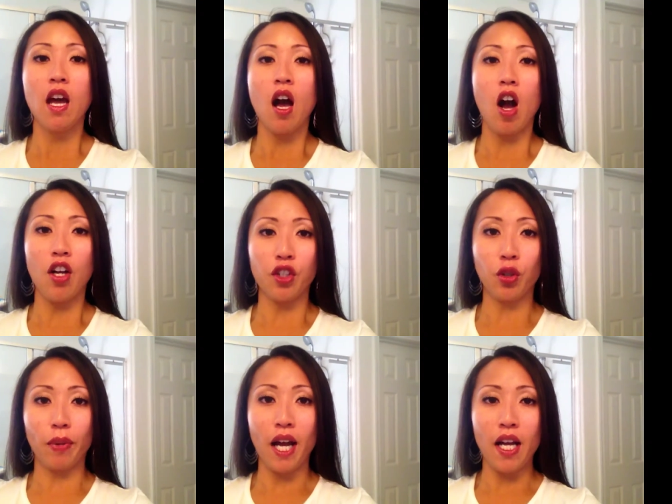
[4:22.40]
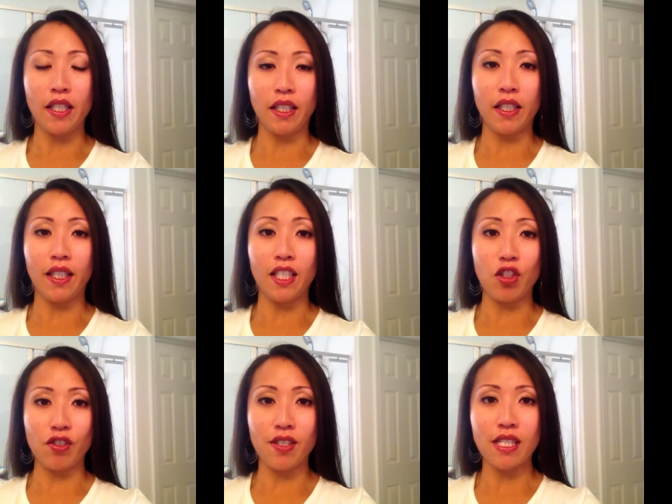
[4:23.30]
on your body and in
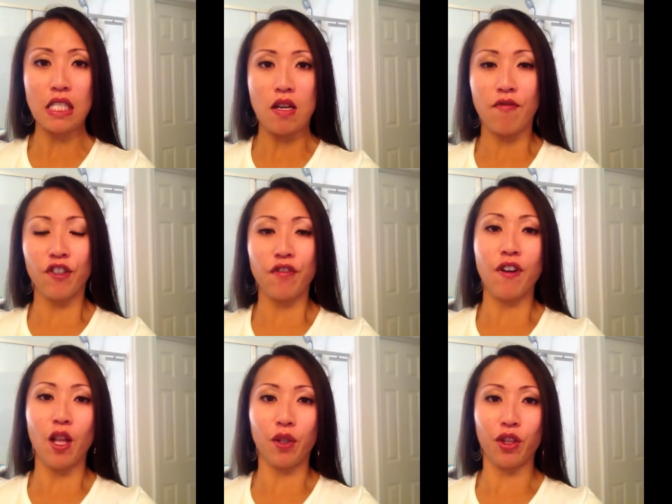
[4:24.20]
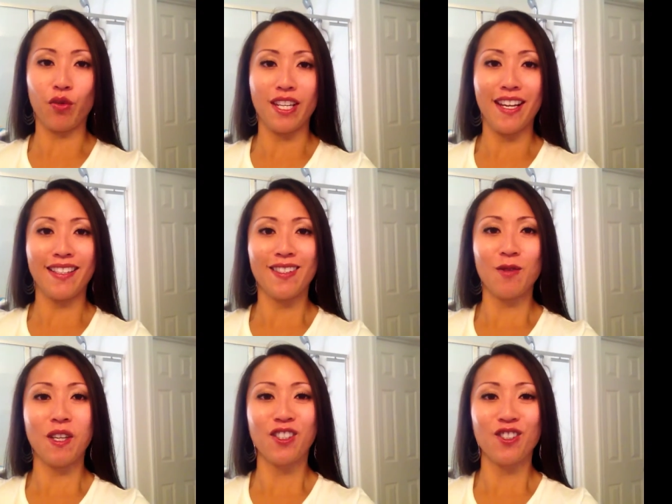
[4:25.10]
your system for the following three days. So
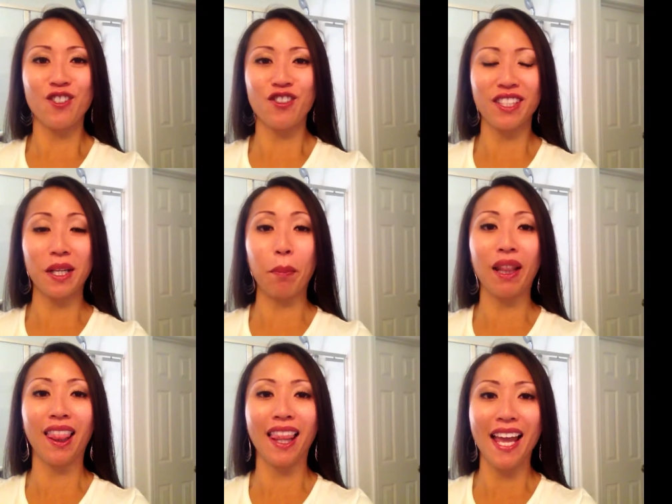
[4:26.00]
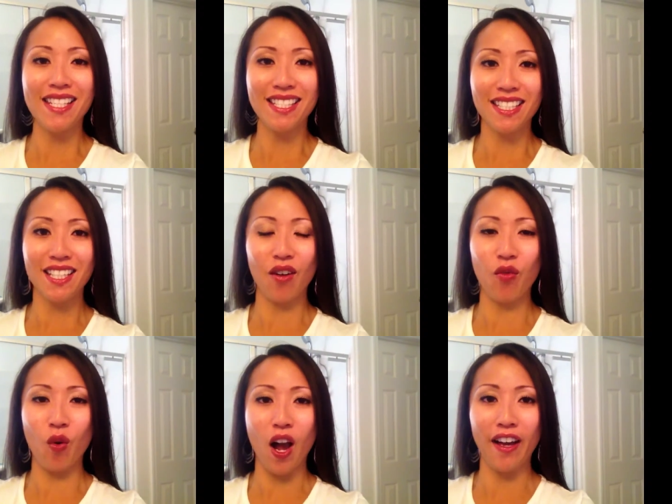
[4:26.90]
make sure you're drinking plenty of
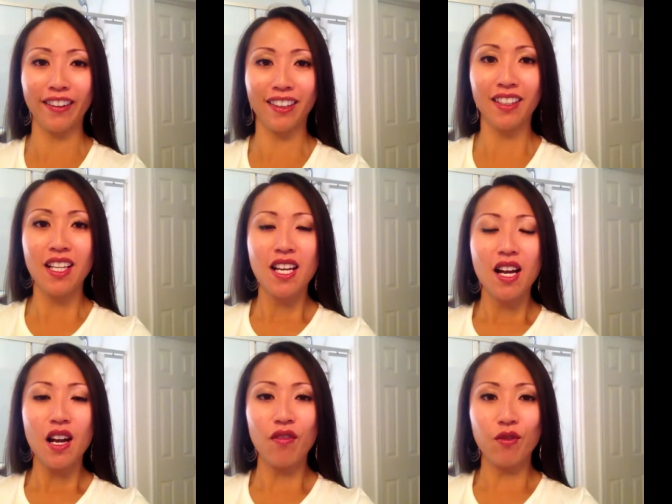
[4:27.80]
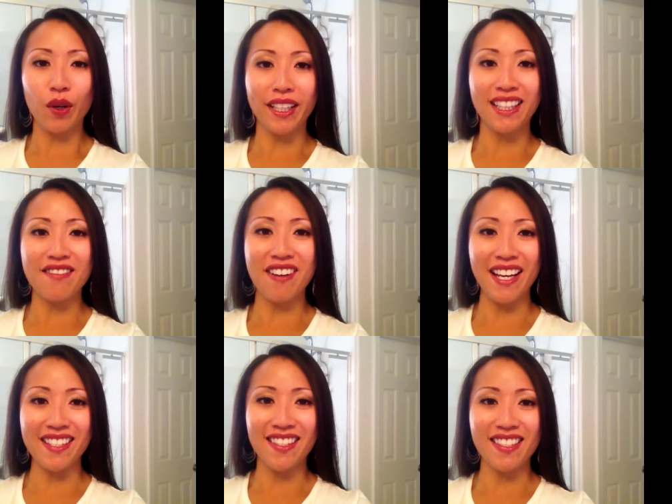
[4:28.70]
water, avoiding the
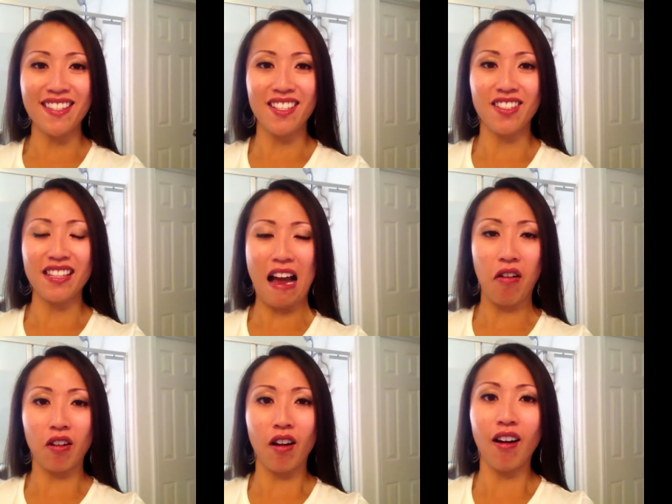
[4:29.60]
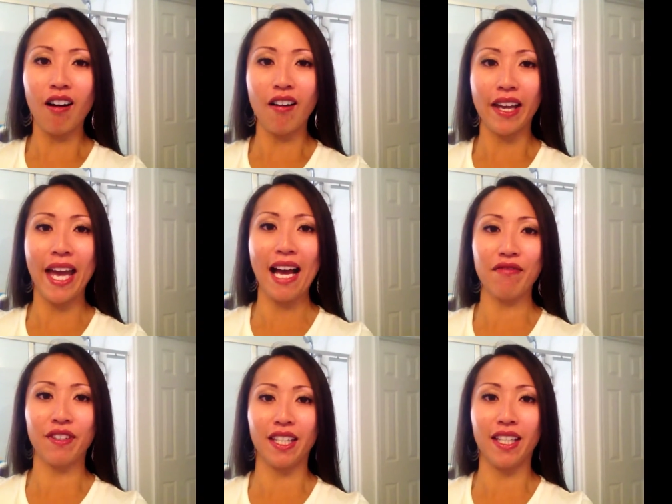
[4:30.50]
vices such as alcohol,
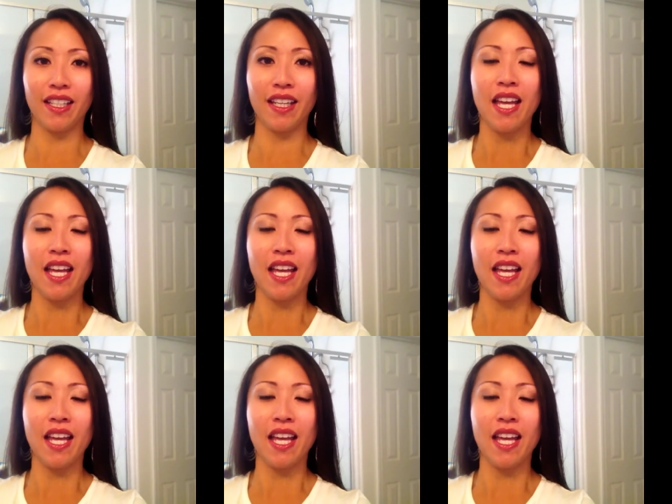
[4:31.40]
caffeine,